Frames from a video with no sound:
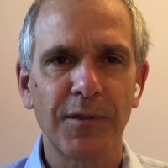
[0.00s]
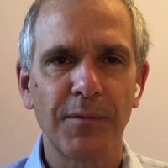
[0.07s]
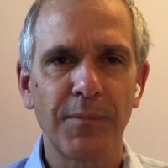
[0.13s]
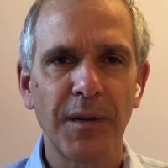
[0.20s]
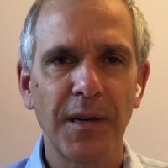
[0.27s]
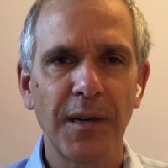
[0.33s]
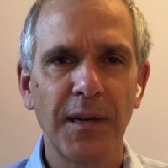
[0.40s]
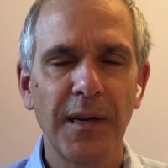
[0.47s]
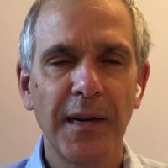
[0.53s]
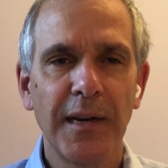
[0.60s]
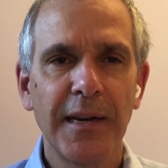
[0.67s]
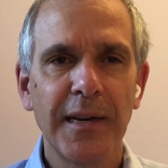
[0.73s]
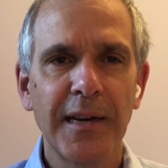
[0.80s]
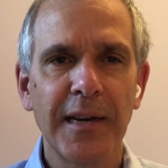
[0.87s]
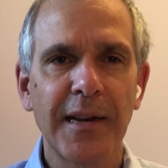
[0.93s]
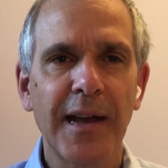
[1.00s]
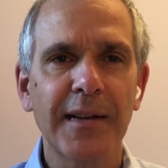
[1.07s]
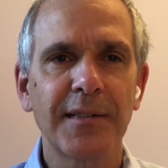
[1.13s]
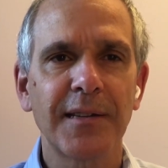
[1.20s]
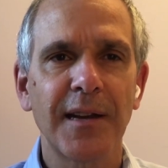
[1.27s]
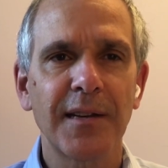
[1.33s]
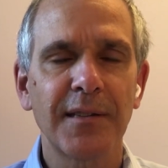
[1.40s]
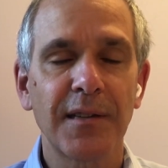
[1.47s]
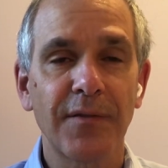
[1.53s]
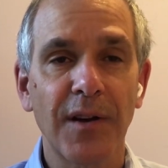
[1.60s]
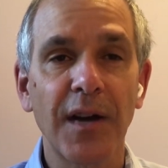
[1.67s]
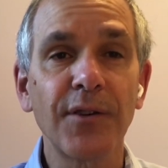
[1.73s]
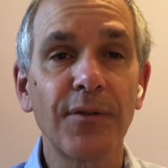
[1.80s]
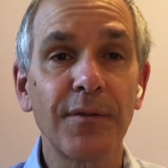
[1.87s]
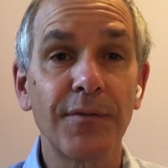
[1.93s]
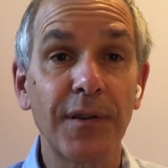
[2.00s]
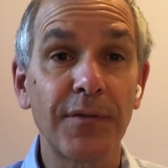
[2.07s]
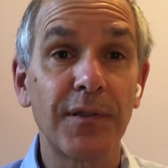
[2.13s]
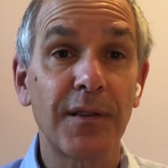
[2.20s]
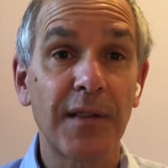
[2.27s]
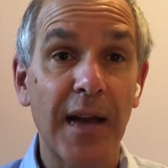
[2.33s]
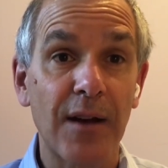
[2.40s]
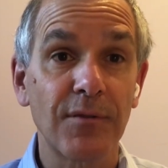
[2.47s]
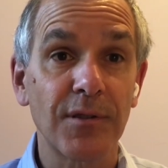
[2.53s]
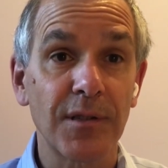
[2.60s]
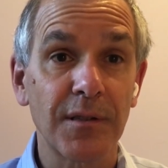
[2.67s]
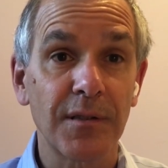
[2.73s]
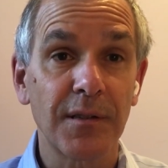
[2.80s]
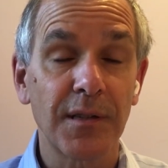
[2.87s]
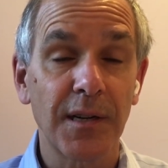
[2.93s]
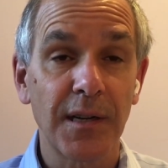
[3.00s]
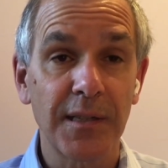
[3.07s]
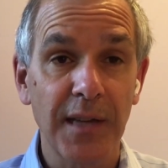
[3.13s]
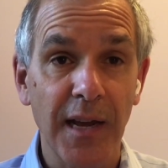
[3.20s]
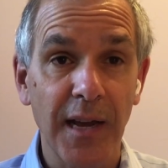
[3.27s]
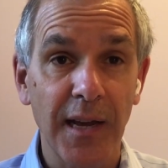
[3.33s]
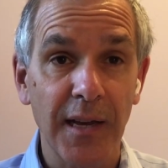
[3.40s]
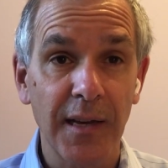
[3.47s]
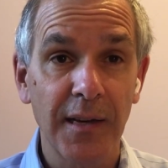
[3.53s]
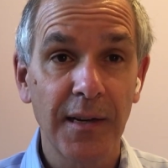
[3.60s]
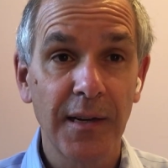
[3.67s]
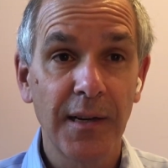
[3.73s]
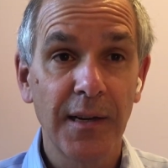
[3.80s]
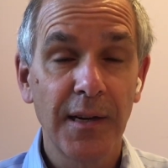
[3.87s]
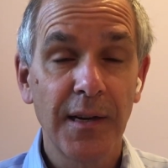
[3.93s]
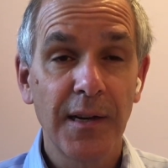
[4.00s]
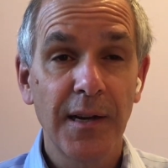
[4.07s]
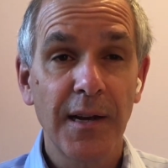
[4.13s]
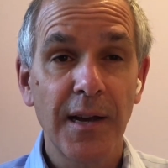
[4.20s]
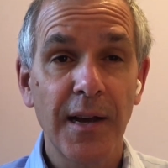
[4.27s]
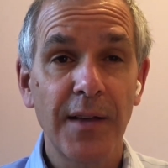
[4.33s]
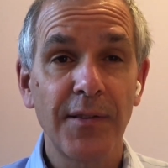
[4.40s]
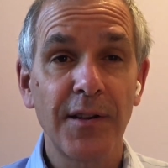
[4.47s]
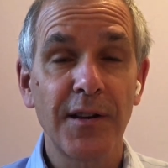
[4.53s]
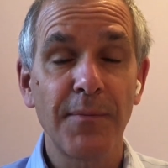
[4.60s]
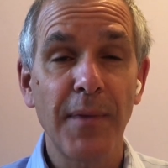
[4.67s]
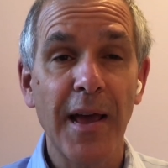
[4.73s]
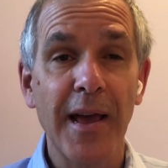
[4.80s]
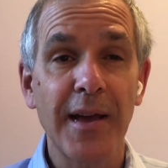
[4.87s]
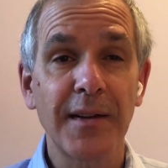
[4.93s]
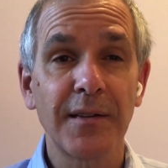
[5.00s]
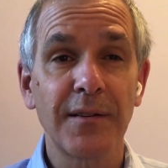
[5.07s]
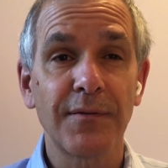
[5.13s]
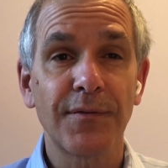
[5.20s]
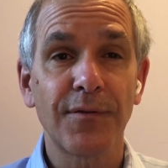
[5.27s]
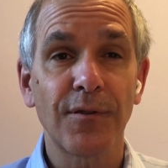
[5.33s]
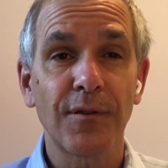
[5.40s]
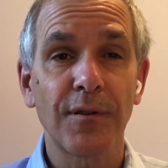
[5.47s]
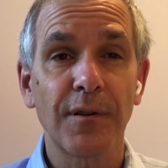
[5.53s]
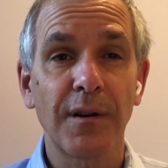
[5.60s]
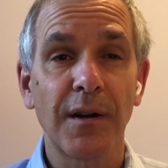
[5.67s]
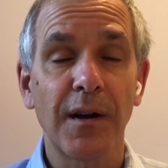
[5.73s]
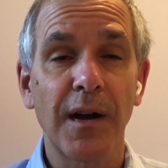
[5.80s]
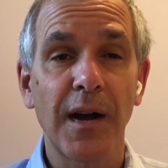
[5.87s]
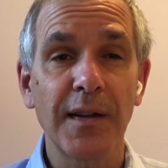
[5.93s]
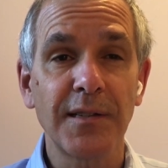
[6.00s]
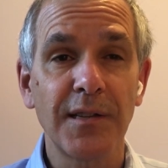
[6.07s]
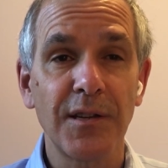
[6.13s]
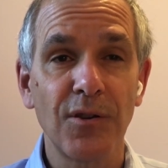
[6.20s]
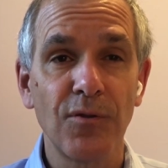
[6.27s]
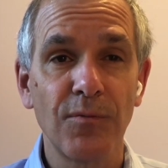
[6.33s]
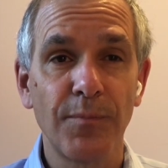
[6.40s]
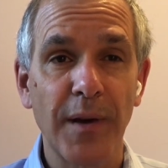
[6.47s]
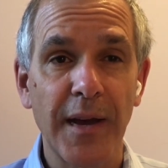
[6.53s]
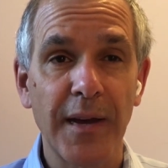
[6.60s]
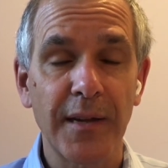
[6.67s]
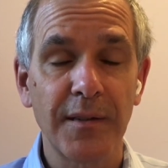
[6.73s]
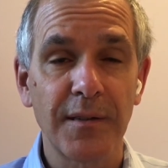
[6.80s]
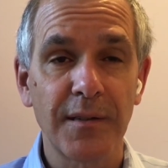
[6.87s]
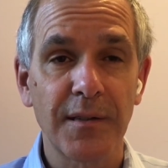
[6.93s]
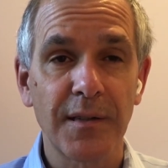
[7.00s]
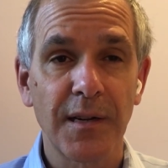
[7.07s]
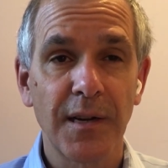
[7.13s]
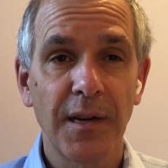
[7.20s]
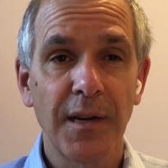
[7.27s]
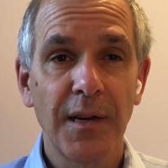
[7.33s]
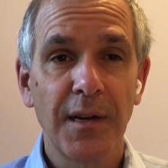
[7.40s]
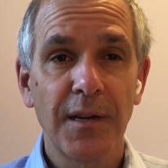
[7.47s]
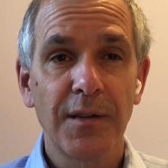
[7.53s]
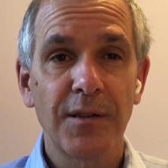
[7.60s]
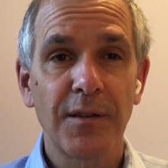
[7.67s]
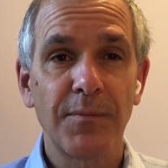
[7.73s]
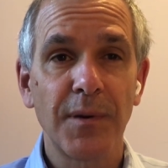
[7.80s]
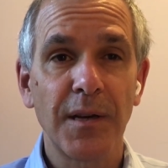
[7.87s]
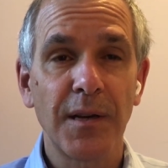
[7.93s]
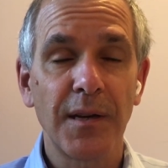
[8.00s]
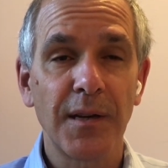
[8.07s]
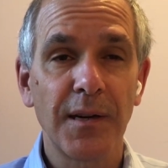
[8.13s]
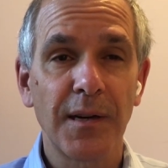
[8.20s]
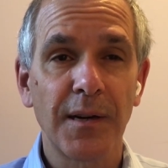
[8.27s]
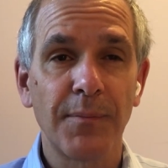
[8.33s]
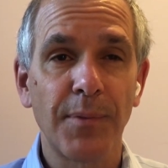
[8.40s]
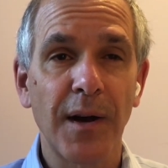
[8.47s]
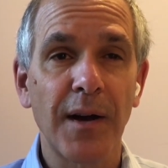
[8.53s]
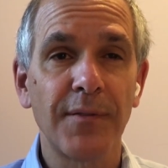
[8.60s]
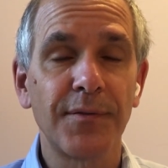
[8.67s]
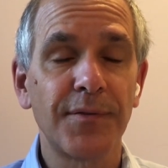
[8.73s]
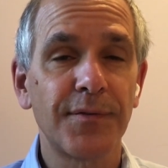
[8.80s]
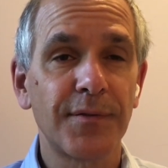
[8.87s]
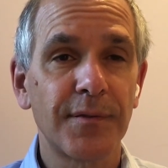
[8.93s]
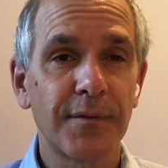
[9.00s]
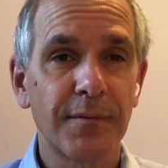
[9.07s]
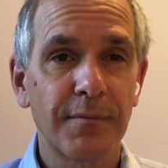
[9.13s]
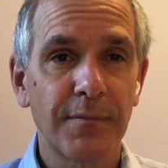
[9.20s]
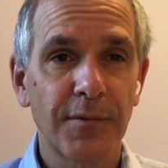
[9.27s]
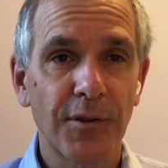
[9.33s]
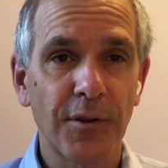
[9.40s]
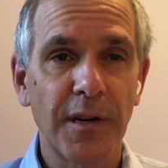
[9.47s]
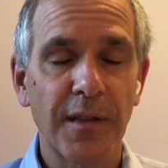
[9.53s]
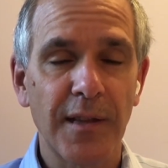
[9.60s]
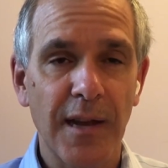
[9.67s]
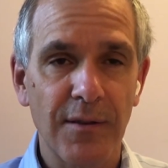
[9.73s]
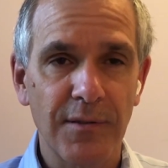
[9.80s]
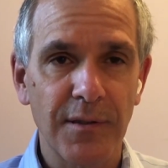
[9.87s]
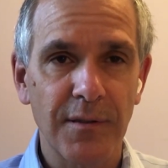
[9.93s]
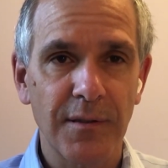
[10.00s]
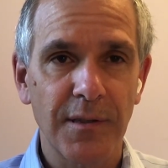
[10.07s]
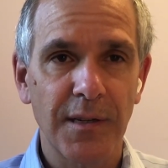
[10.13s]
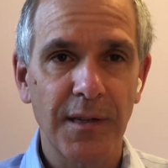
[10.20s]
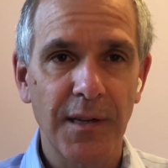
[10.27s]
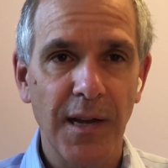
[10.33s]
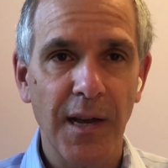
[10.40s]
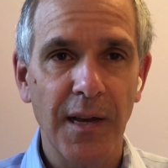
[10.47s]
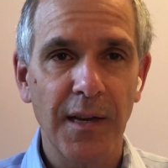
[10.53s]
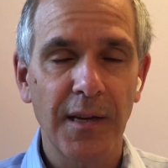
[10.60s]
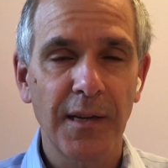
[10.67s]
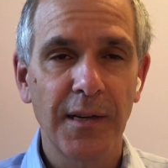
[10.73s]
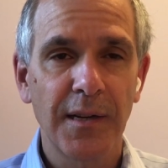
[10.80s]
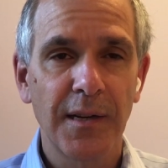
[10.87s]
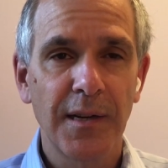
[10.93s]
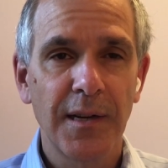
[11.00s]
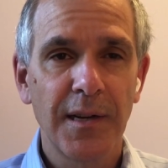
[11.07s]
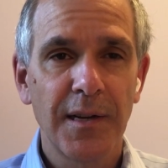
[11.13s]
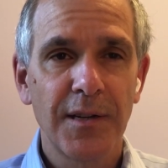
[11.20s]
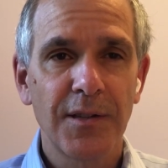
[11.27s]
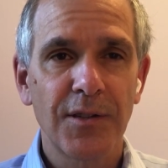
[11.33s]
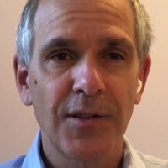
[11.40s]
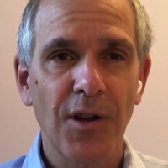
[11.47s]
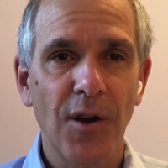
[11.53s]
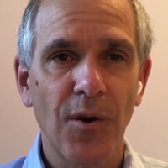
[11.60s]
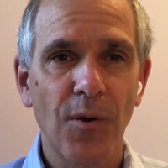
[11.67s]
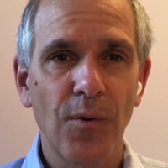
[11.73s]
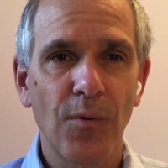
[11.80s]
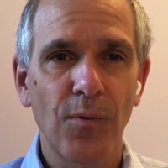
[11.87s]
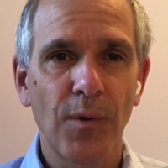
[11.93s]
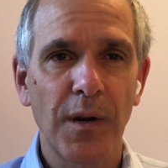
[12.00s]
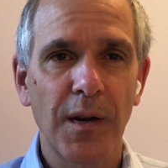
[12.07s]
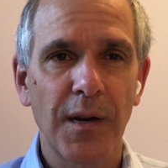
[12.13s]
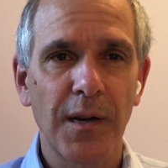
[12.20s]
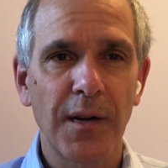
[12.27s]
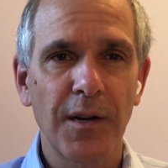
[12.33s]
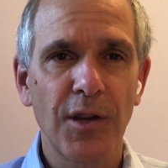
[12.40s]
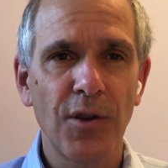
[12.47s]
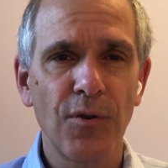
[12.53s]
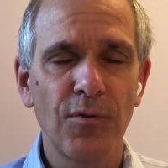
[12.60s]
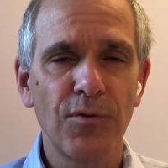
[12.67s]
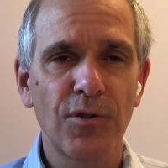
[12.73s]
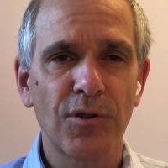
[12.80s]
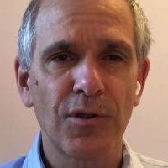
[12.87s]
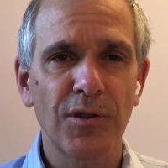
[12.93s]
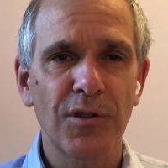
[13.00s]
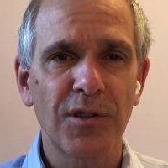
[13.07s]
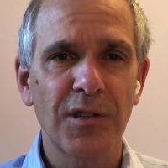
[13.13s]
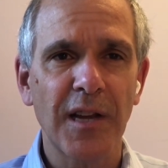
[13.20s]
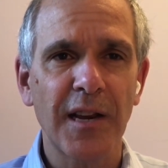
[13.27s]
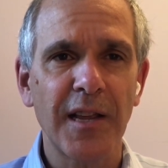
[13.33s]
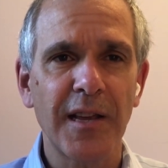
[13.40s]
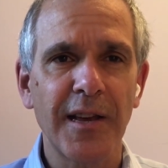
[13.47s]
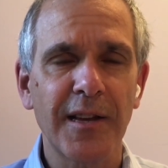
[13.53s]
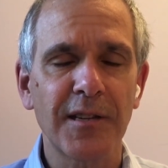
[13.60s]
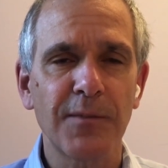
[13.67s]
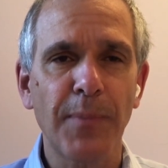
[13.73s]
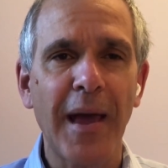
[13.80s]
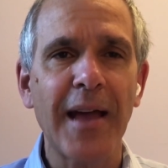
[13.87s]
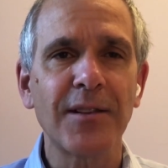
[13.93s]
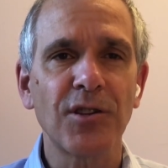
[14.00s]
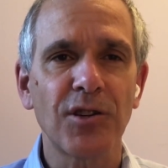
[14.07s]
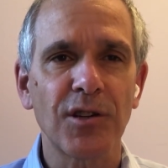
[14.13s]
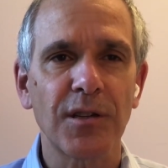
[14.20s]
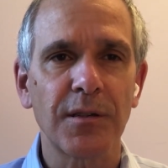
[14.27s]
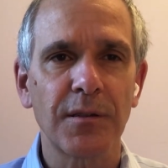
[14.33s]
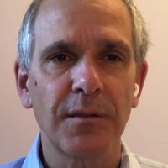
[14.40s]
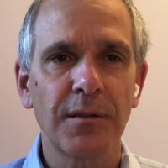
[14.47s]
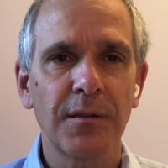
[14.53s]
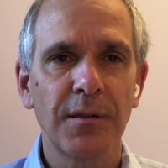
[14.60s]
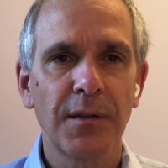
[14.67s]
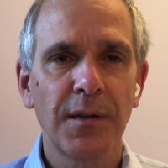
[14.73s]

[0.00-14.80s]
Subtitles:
to be in excess of 150,000 a day, and the demand for ICU beds to be above 30,000 a day. So a huge, steady expansion